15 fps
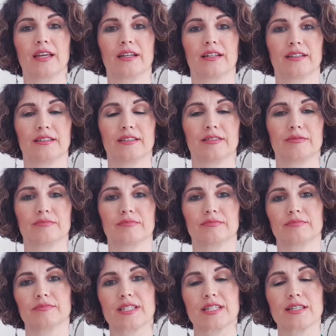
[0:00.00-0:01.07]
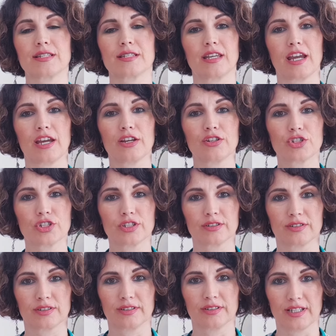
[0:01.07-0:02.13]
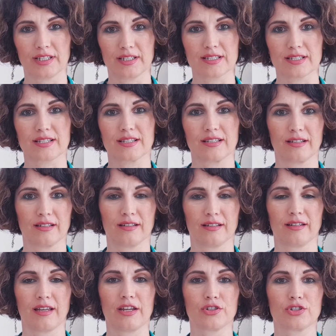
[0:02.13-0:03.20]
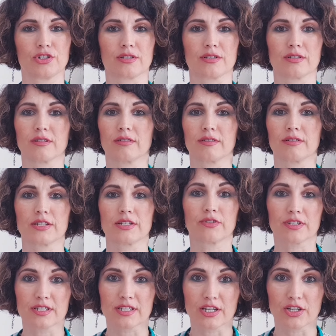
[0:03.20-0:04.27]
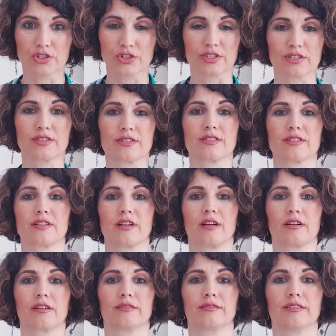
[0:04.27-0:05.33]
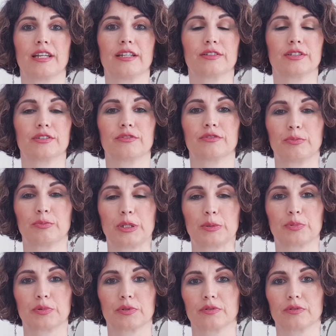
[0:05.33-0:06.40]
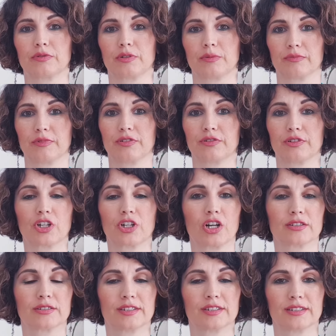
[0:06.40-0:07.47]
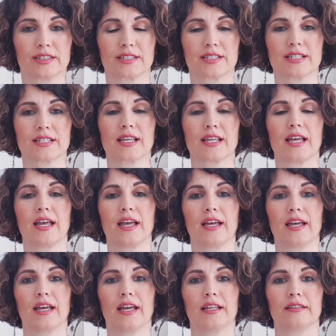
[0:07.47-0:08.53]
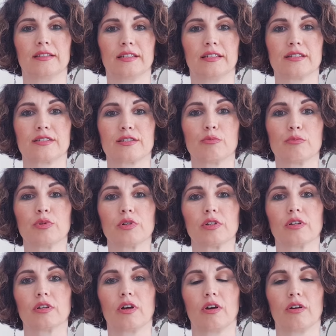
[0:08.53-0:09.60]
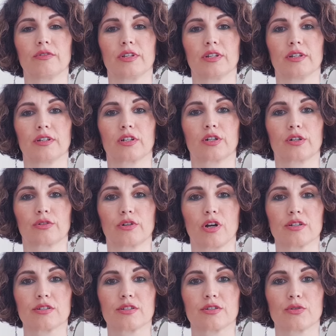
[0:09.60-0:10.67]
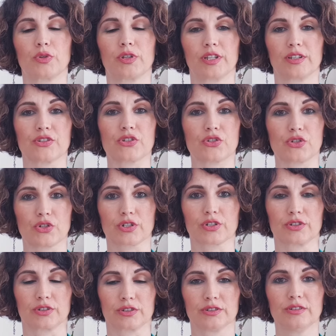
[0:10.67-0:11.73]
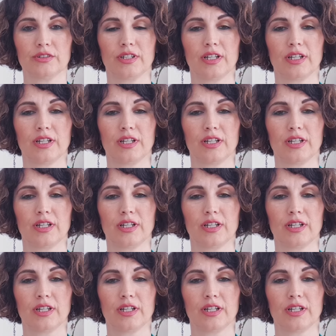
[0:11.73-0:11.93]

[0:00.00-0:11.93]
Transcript: Since the ancient days, ancient civilizations, our native people from different continents, the symbol of the cross within a circle